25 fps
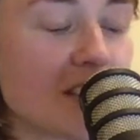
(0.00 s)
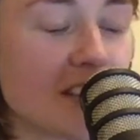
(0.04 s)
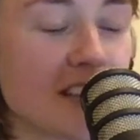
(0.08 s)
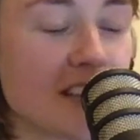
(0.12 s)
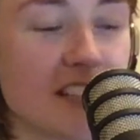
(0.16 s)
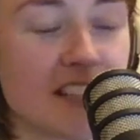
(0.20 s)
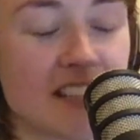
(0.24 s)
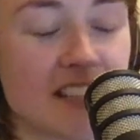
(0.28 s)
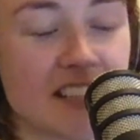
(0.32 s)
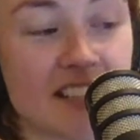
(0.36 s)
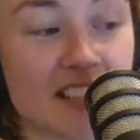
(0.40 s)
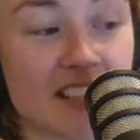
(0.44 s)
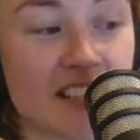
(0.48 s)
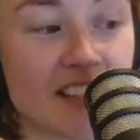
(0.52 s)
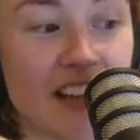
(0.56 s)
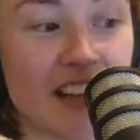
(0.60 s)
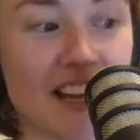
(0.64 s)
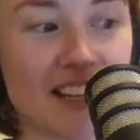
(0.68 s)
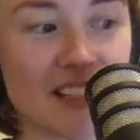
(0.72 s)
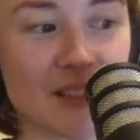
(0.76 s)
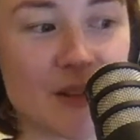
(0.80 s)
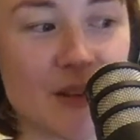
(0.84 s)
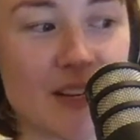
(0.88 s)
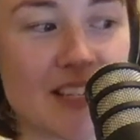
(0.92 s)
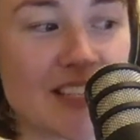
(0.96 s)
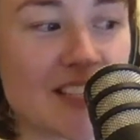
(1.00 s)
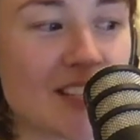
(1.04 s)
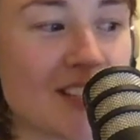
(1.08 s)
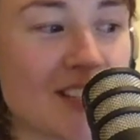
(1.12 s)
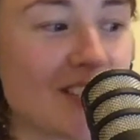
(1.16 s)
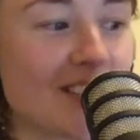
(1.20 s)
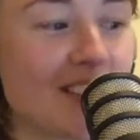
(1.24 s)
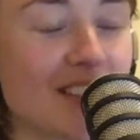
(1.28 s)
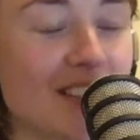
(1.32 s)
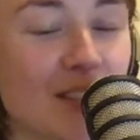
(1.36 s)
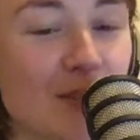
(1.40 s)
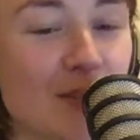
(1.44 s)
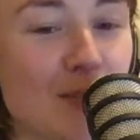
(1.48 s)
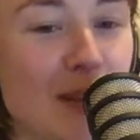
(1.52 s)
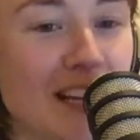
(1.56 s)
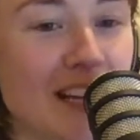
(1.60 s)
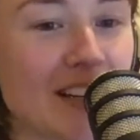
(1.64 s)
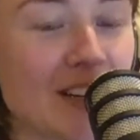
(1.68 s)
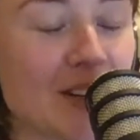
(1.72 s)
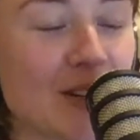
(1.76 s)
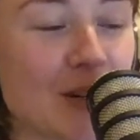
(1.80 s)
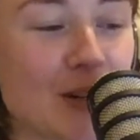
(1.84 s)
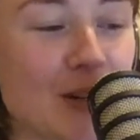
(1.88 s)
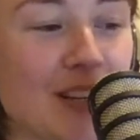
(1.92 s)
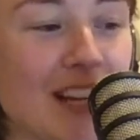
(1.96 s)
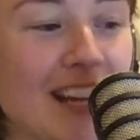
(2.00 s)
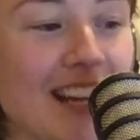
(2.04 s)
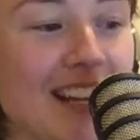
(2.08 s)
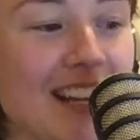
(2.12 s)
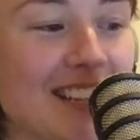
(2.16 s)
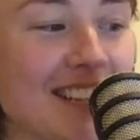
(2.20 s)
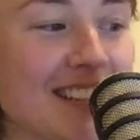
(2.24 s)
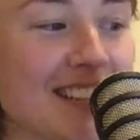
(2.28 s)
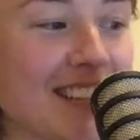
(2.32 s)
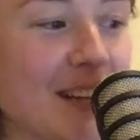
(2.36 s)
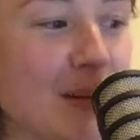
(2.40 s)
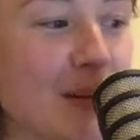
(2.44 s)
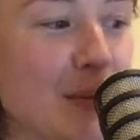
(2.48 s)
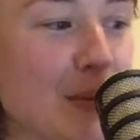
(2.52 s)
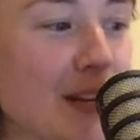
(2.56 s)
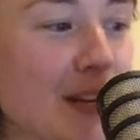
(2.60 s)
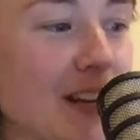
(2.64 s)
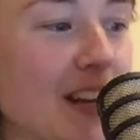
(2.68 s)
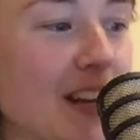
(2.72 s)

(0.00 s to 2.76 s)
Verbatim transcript: this is the last question, so make it a good answer, but